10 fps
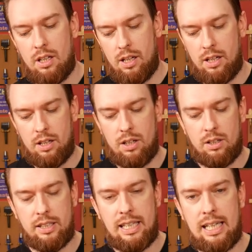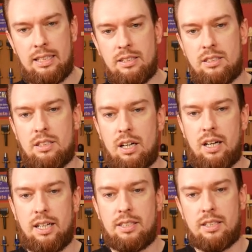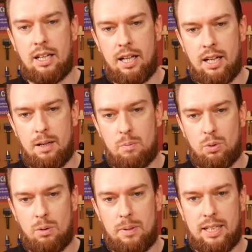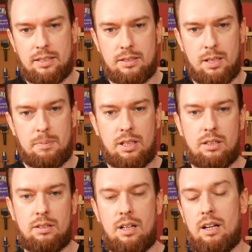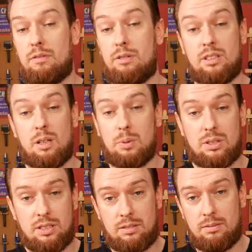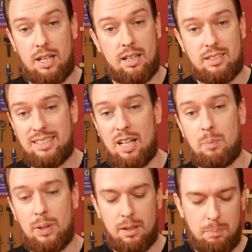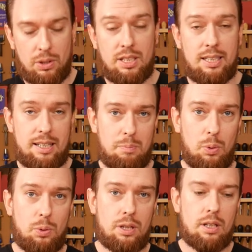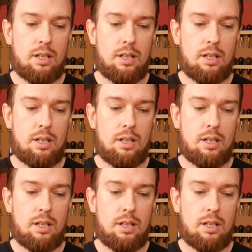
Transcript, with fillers: uh, on the inside, um, probably something, uh, for example, uh, Salpa bonded leather board.